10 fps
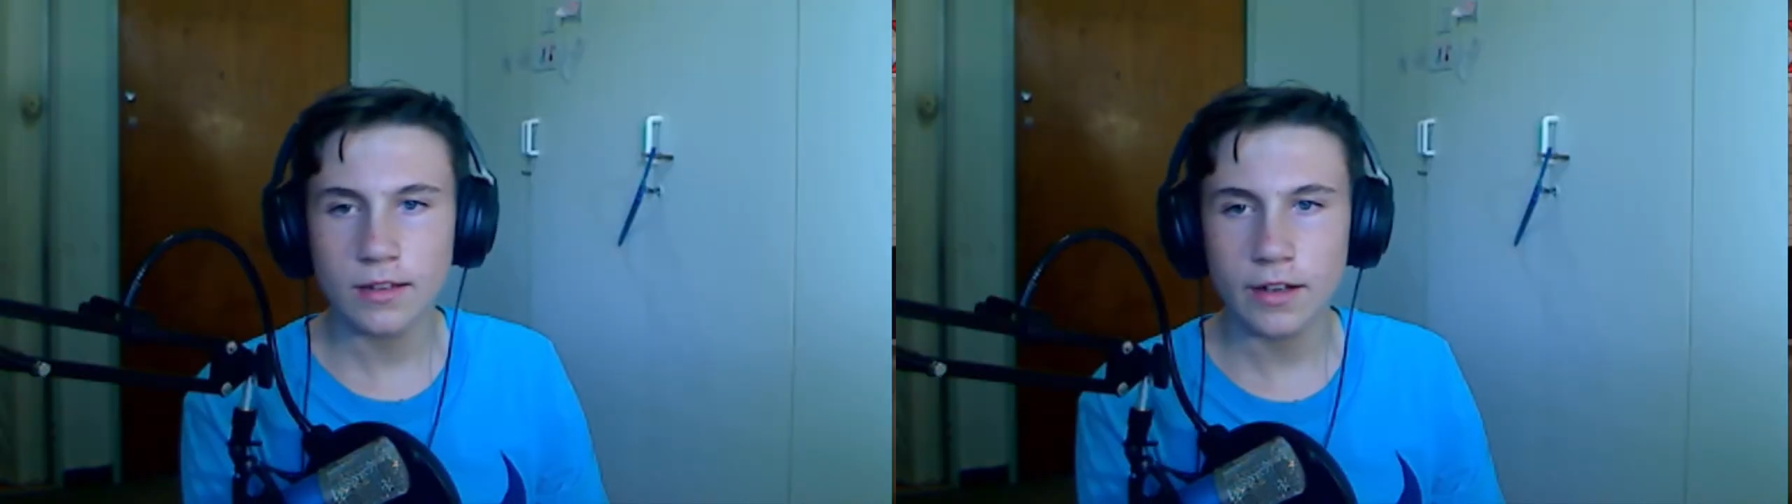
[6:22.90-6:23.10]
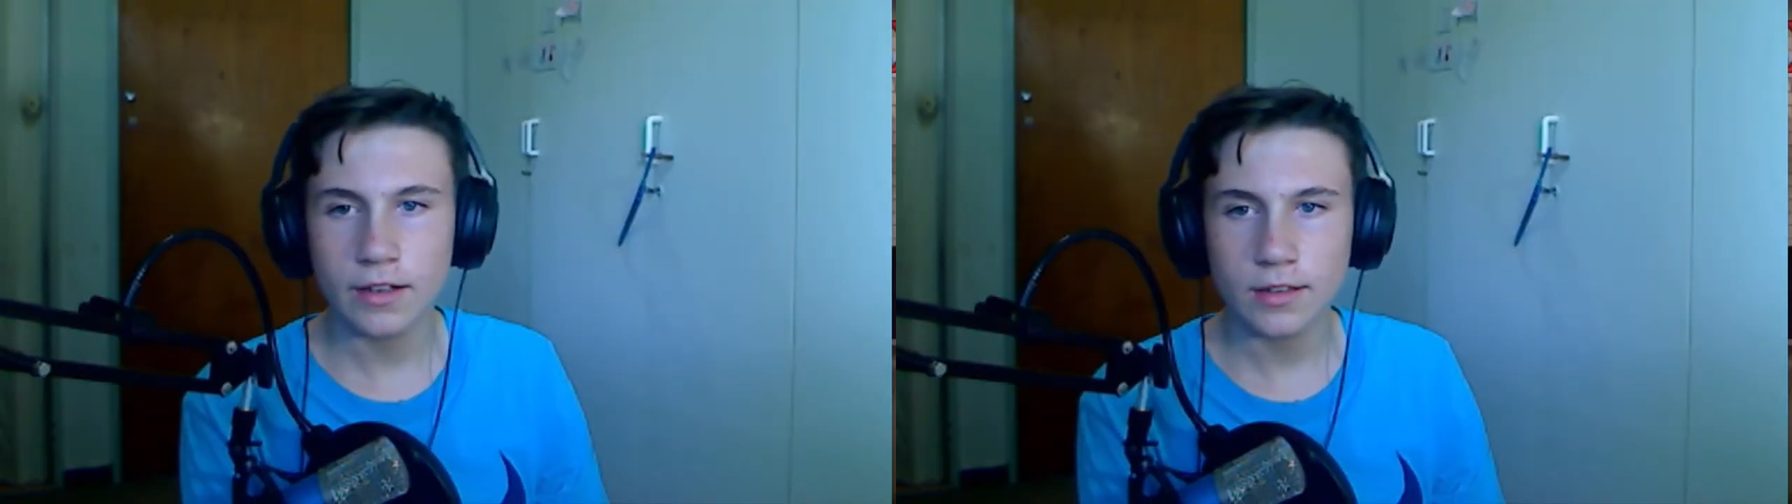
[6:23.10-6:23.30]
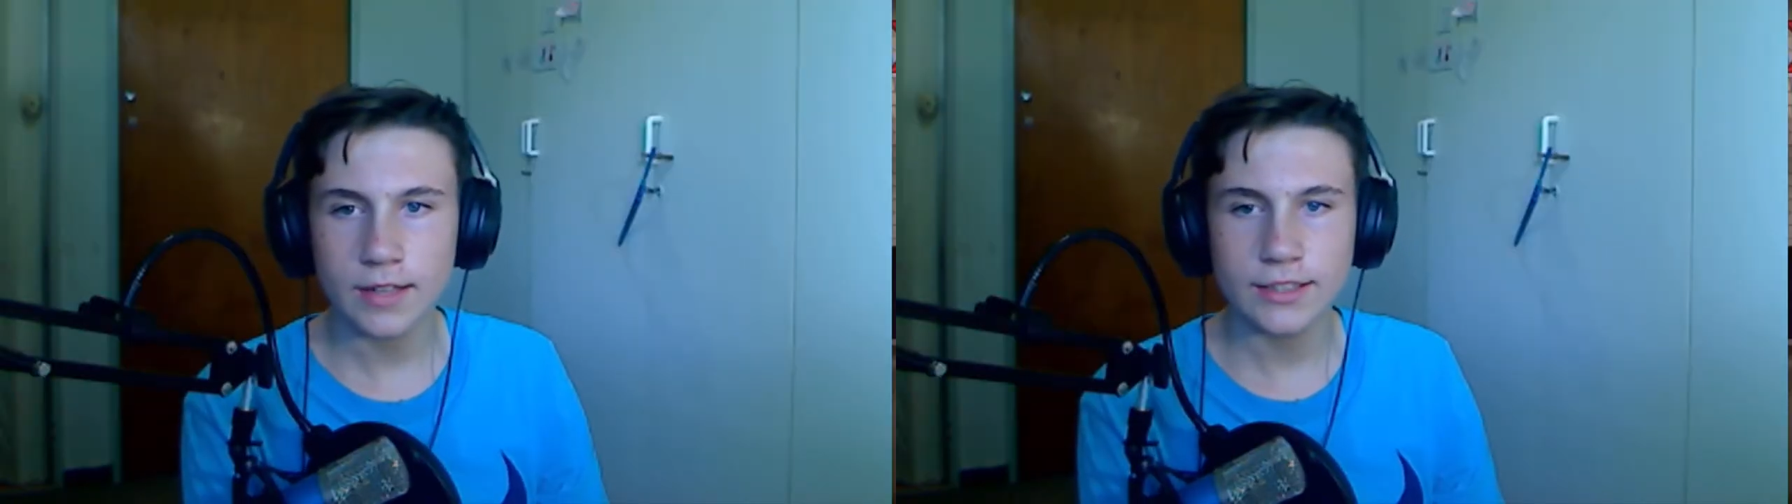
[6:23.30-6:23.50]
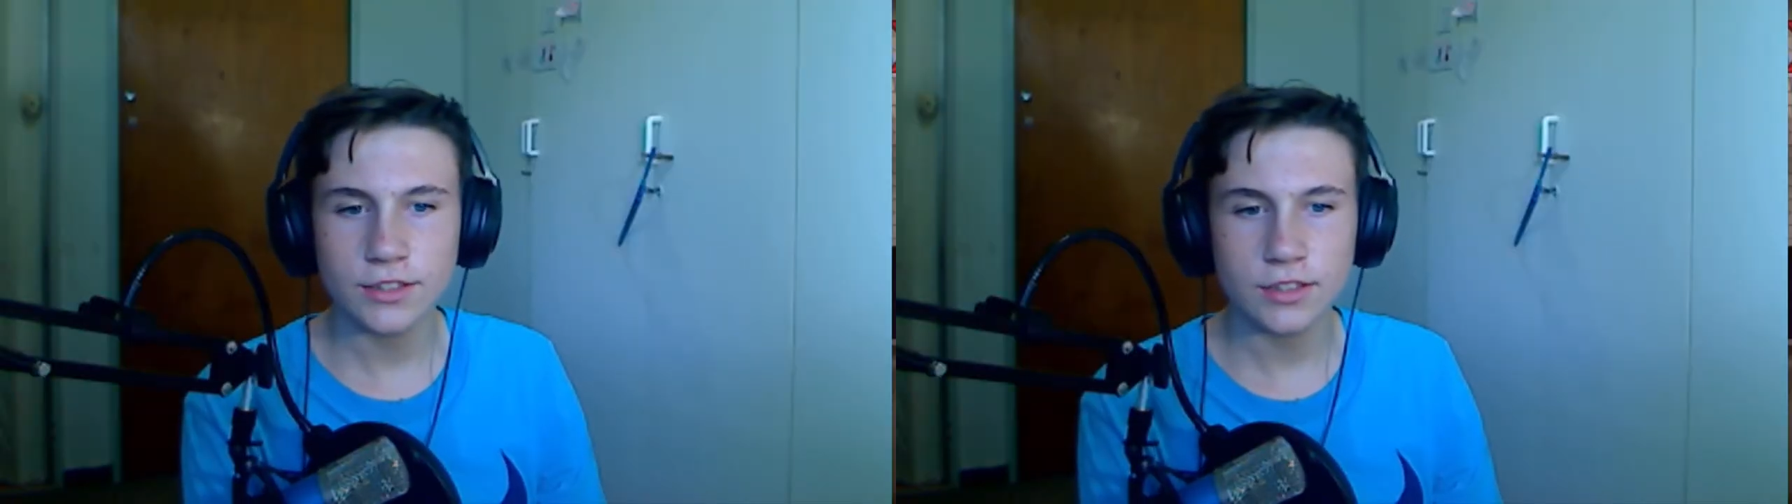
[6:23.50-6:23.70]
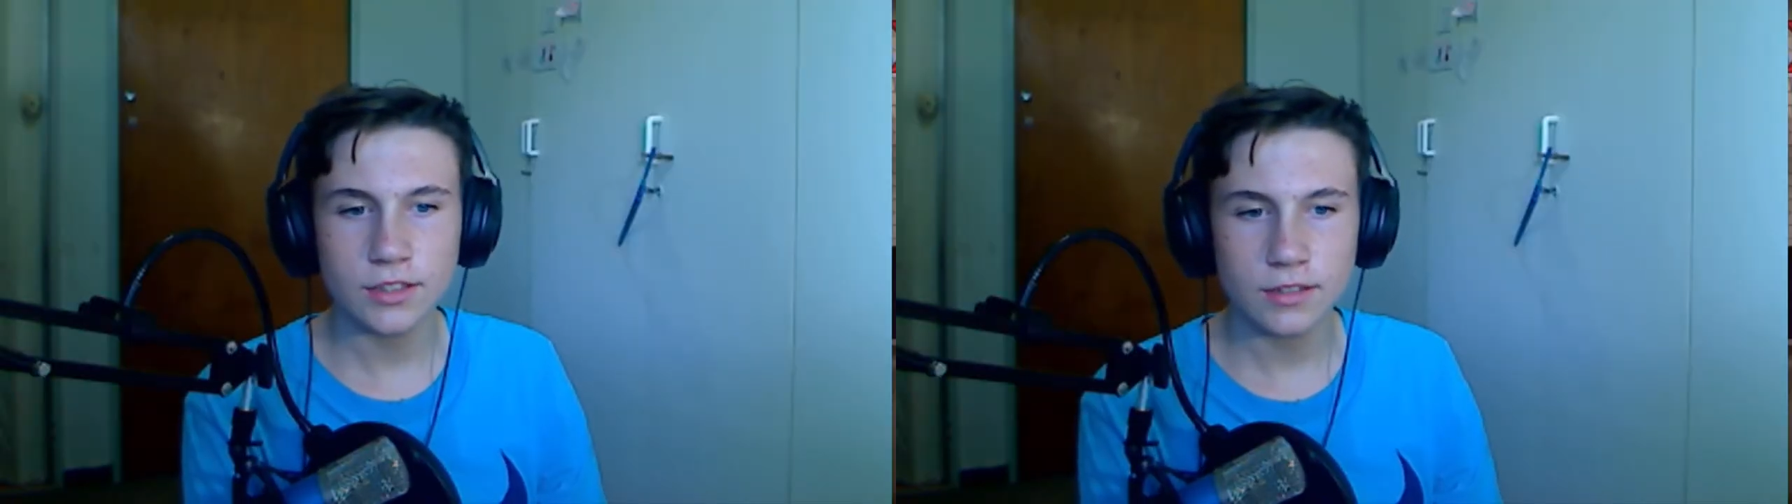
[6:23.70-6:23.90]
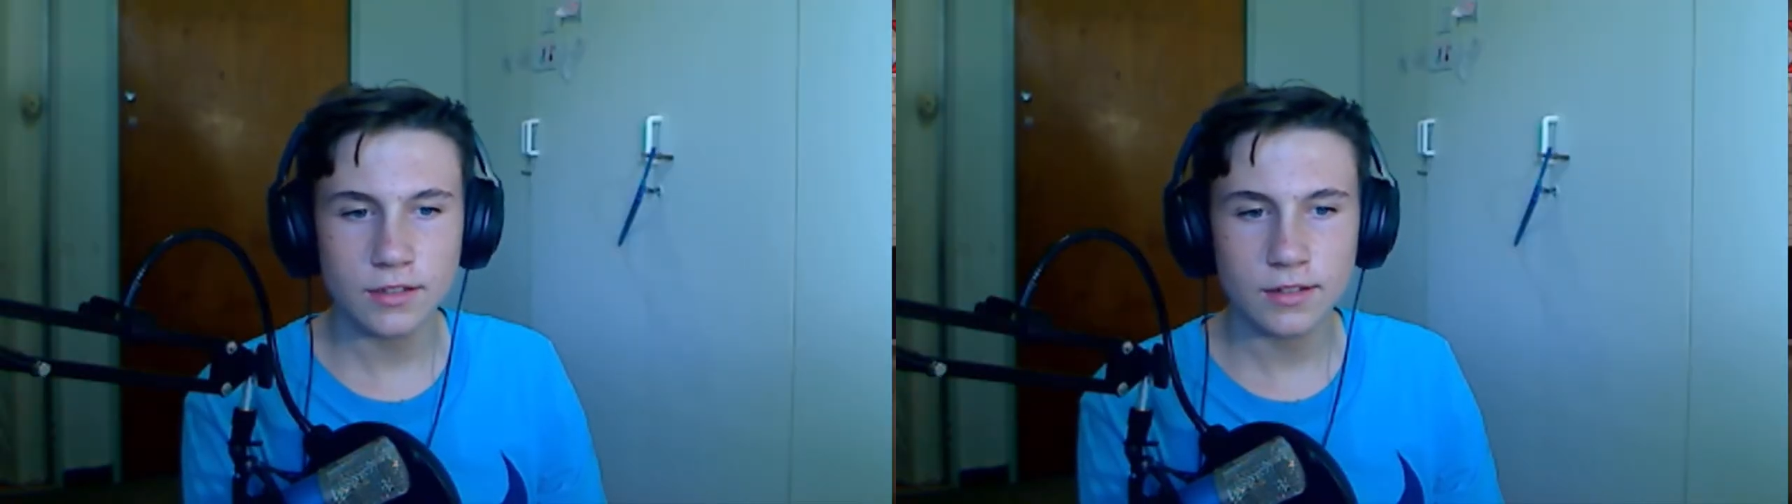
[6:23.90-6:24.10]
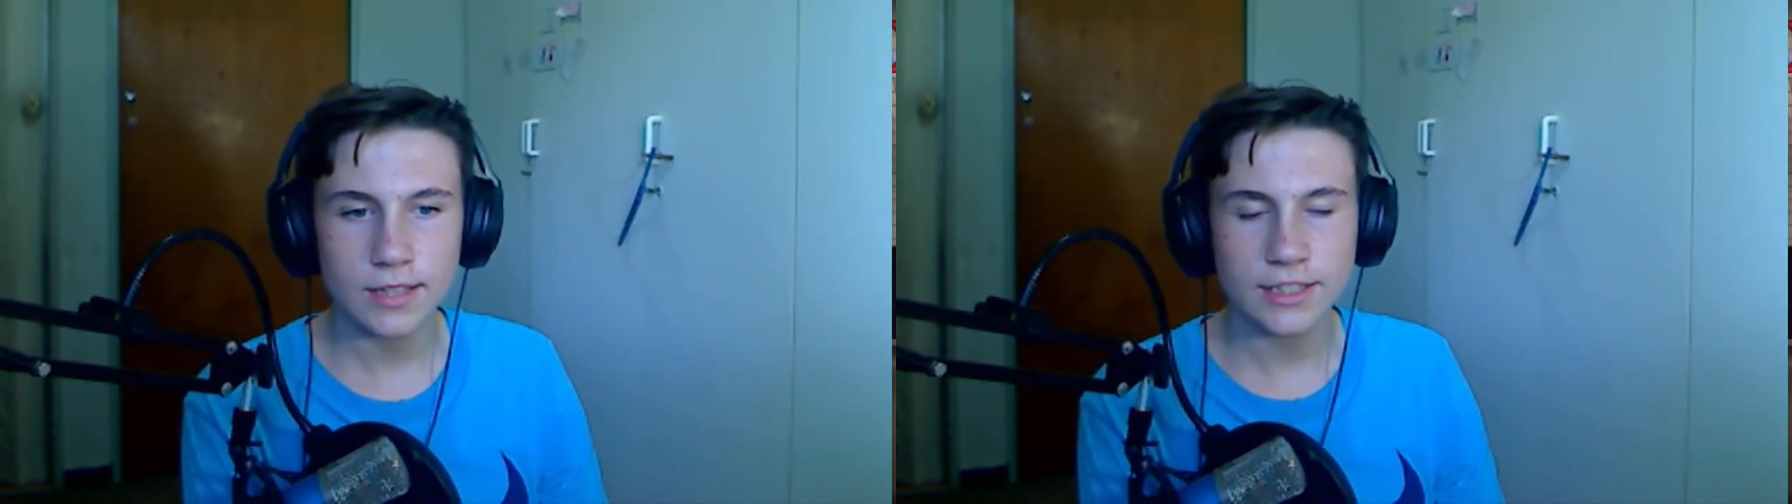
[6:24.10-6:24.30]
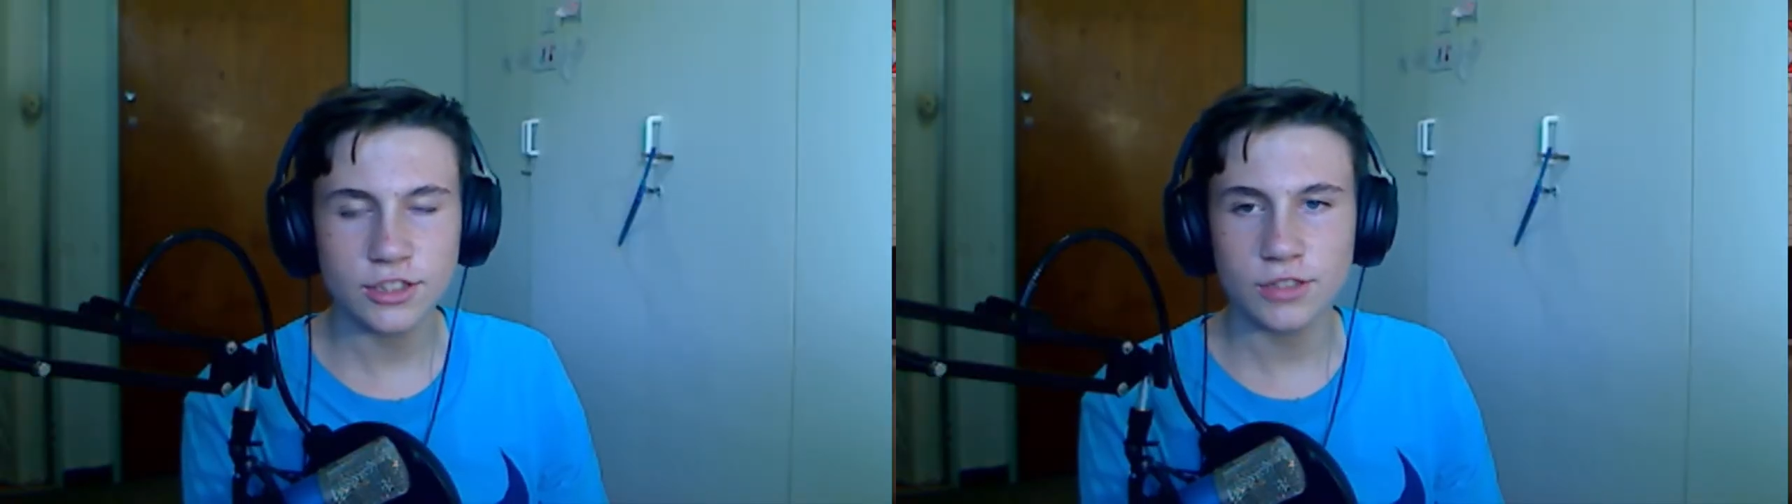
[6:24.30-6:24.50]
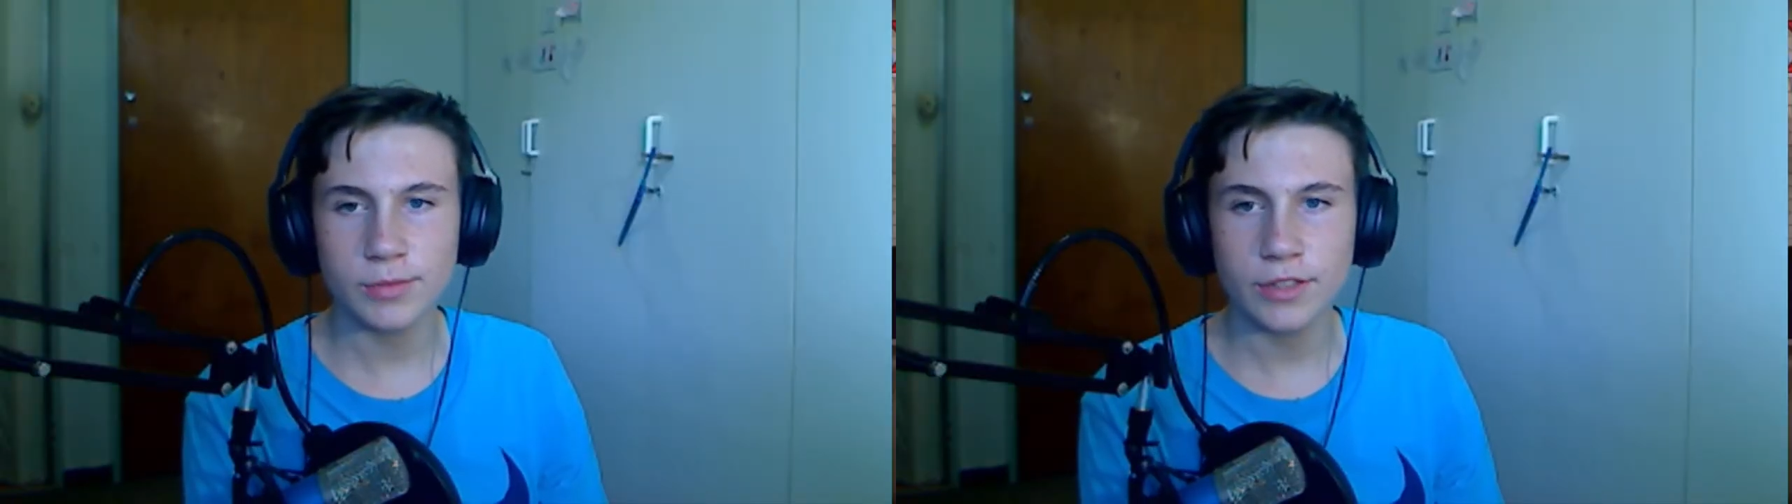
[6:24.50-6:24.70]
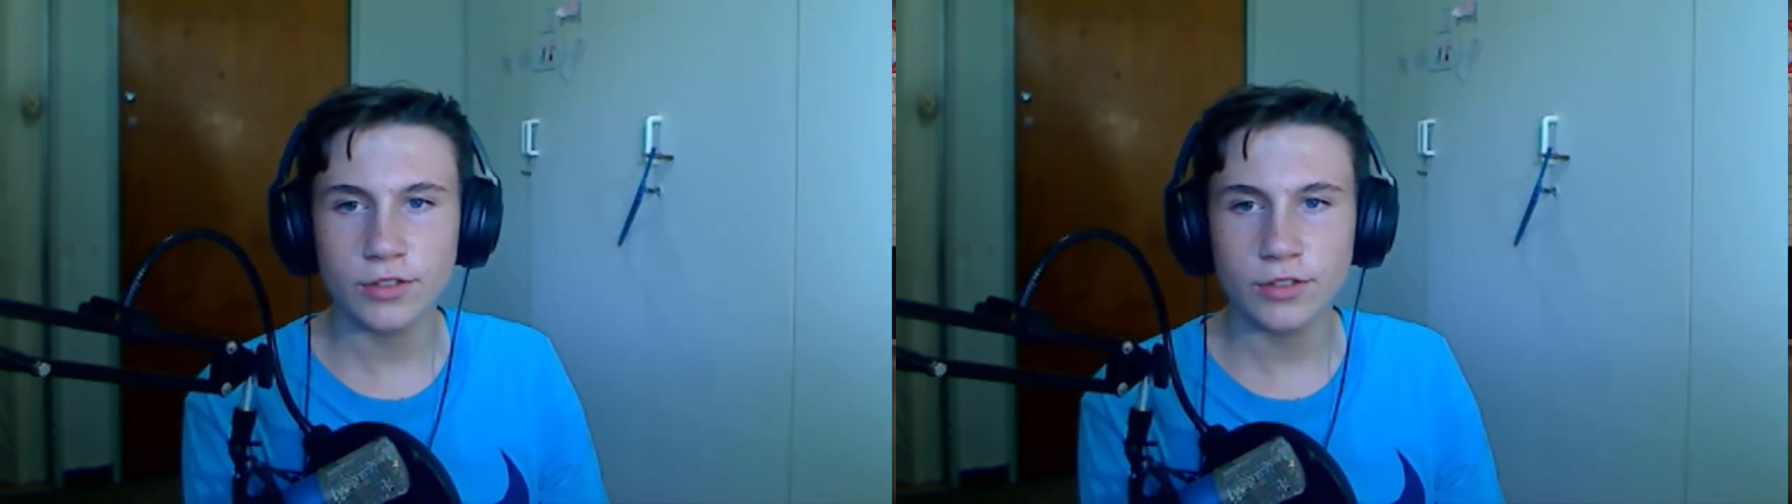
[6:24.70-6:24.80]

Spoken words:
dog, that's just what